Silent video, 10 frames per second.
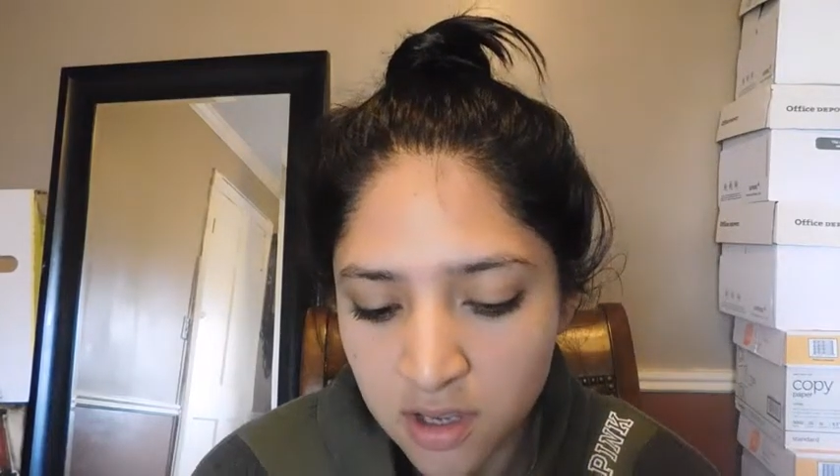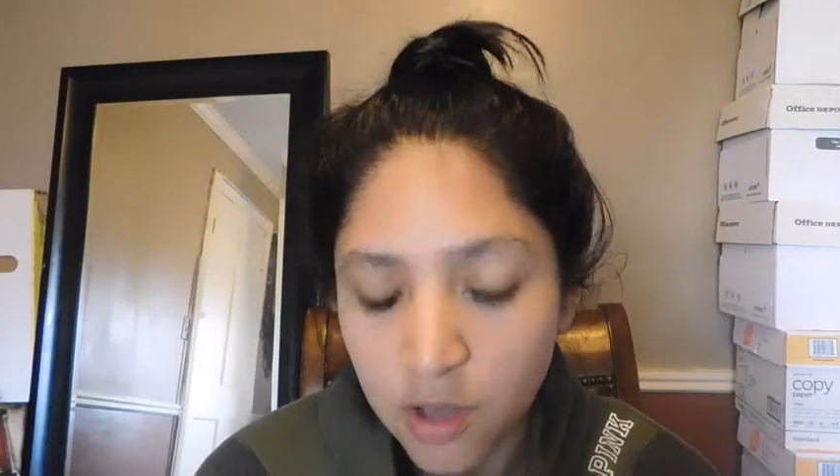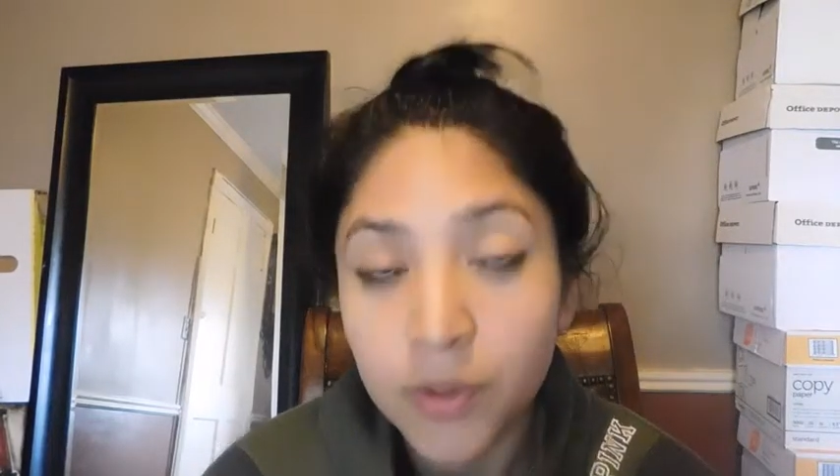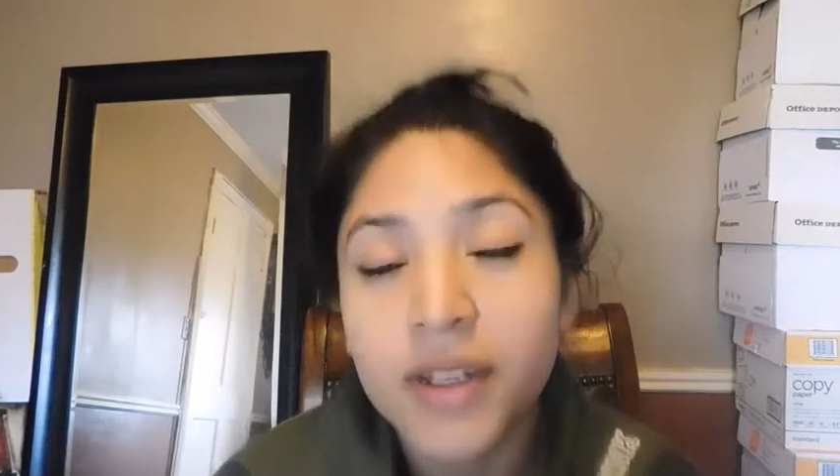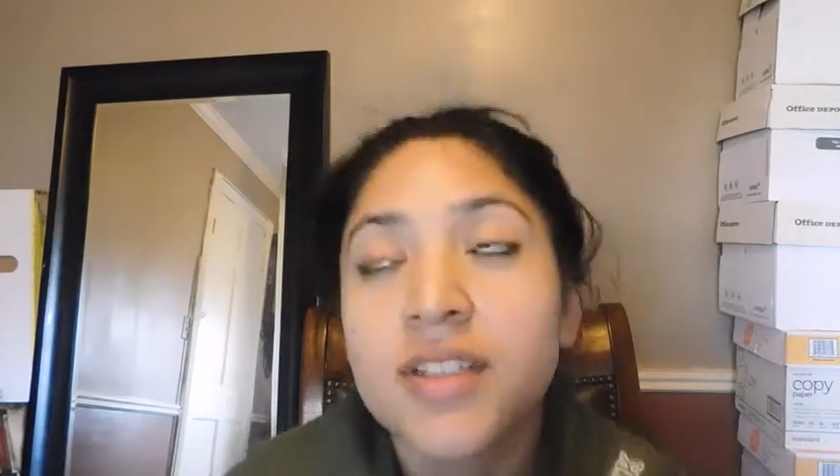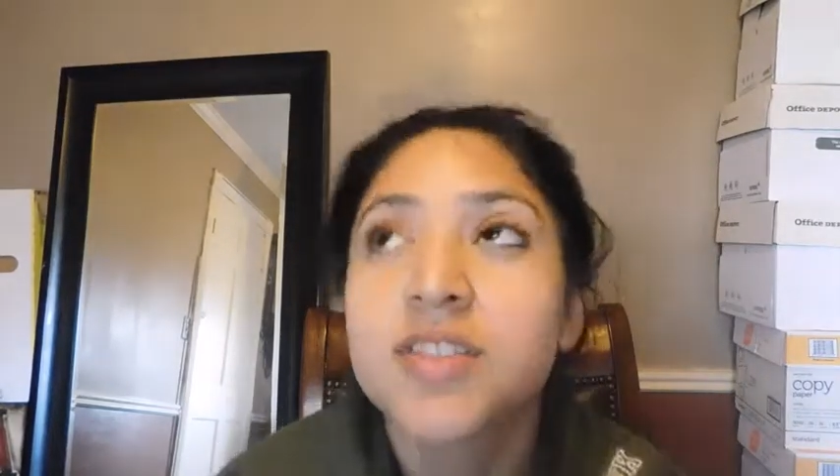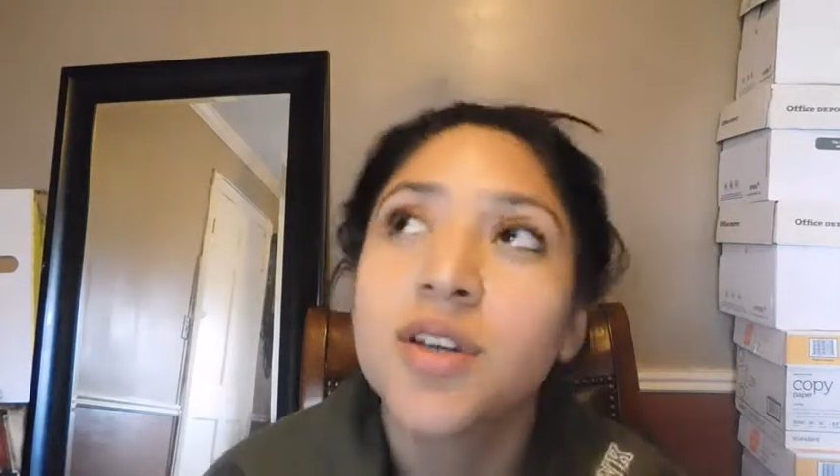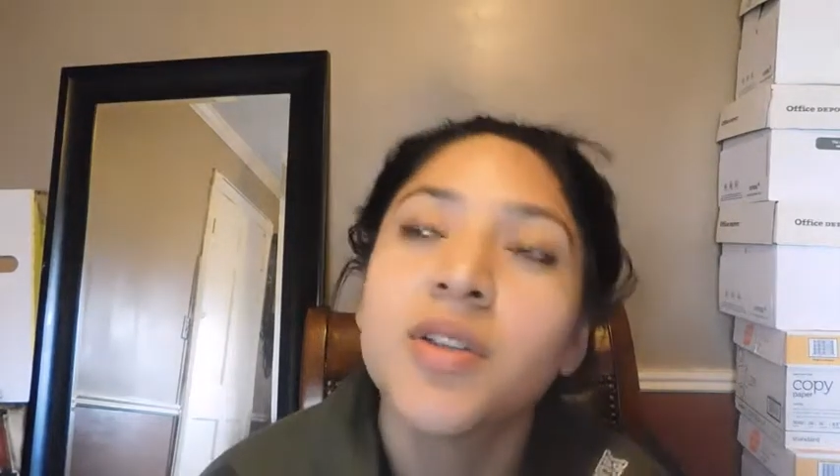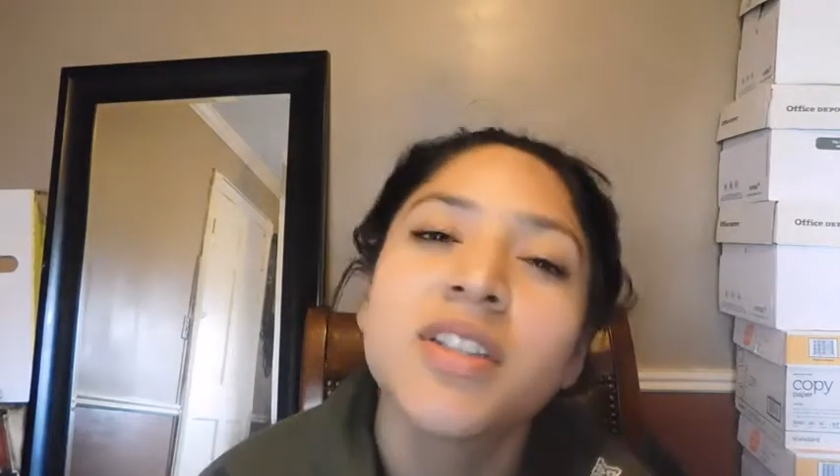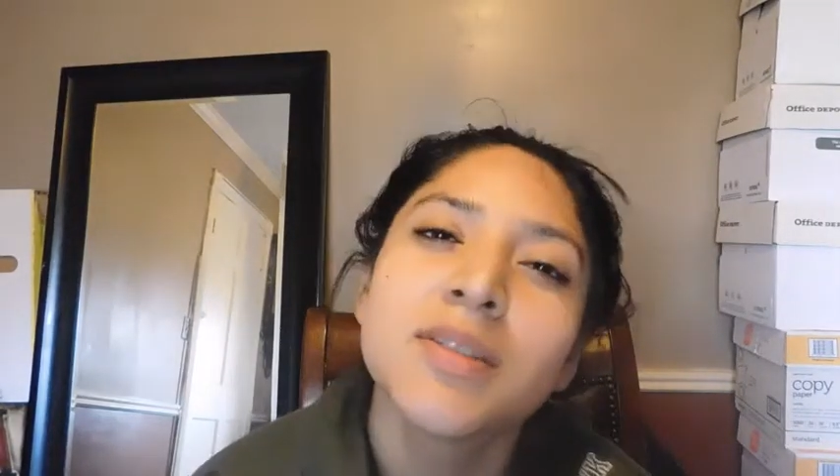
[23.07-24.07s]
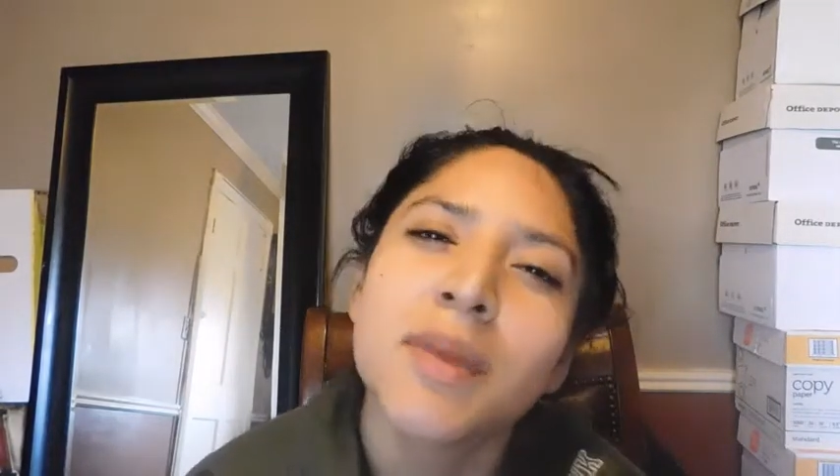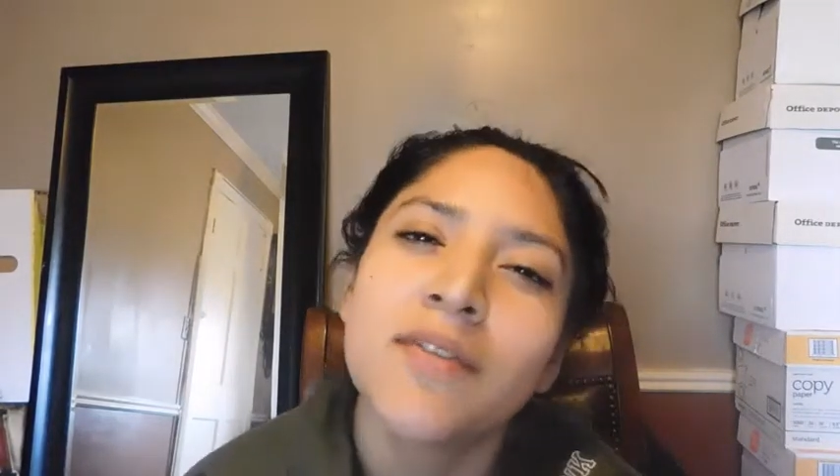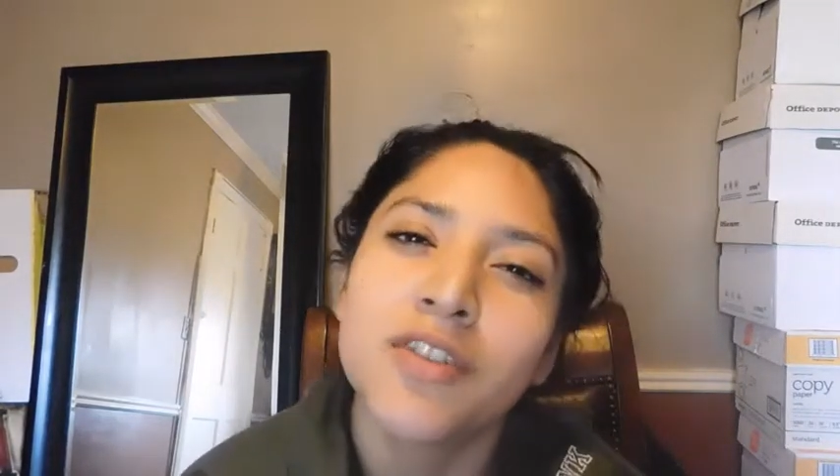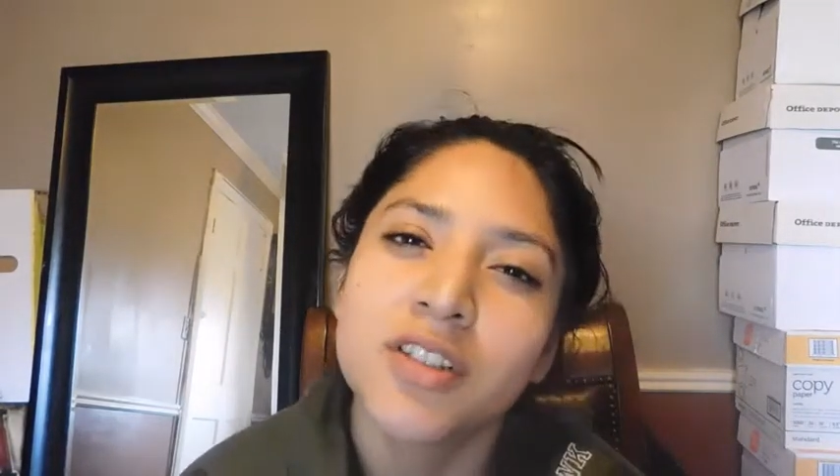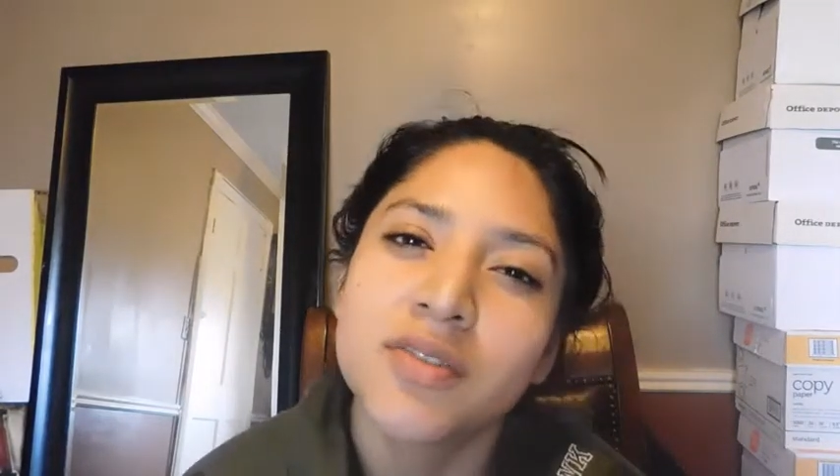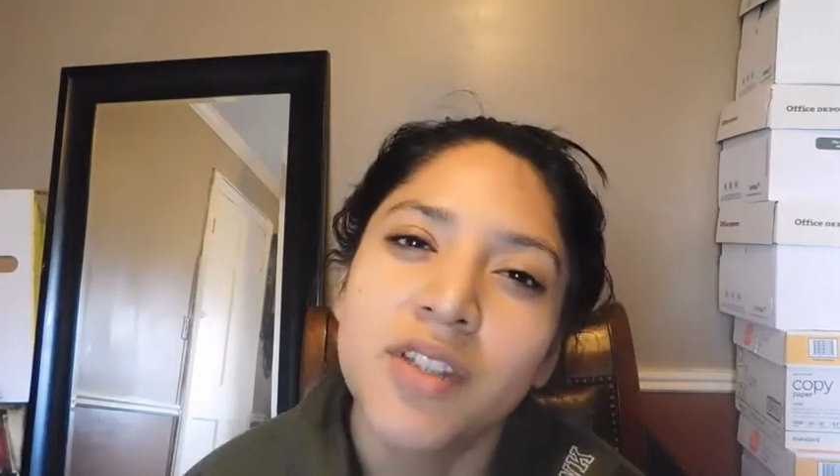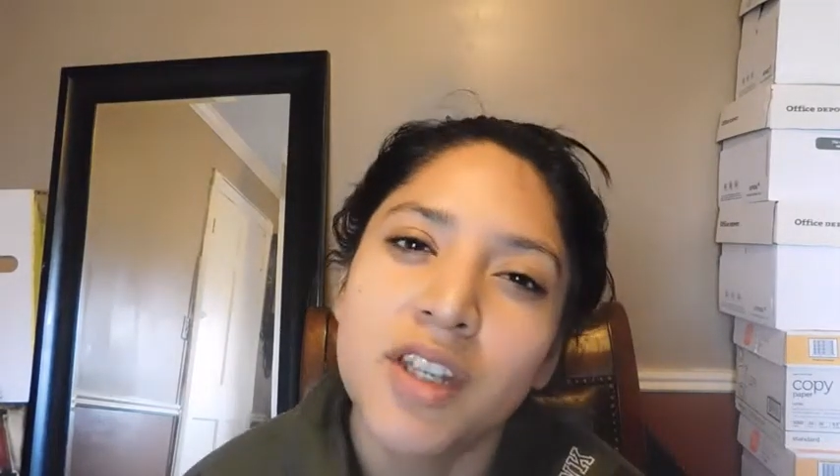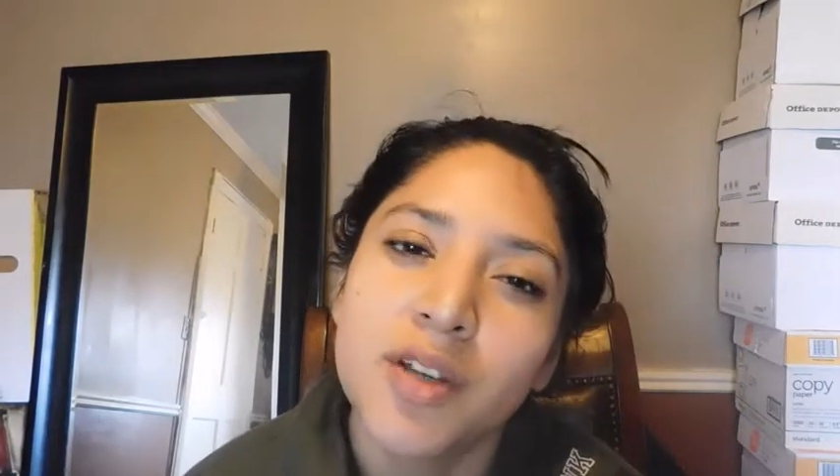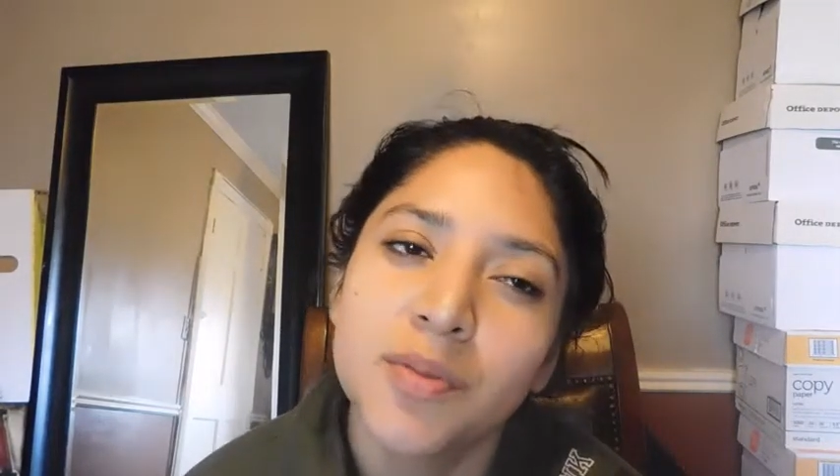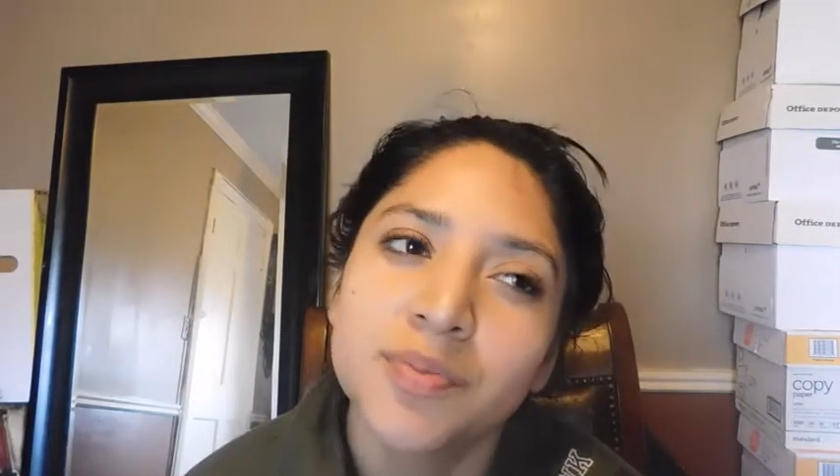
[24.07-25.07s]
Alright, so this is my first
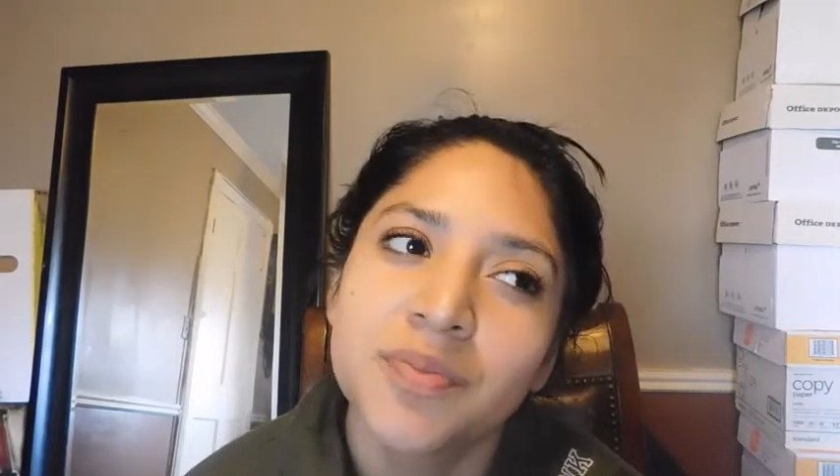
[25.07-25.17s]
video,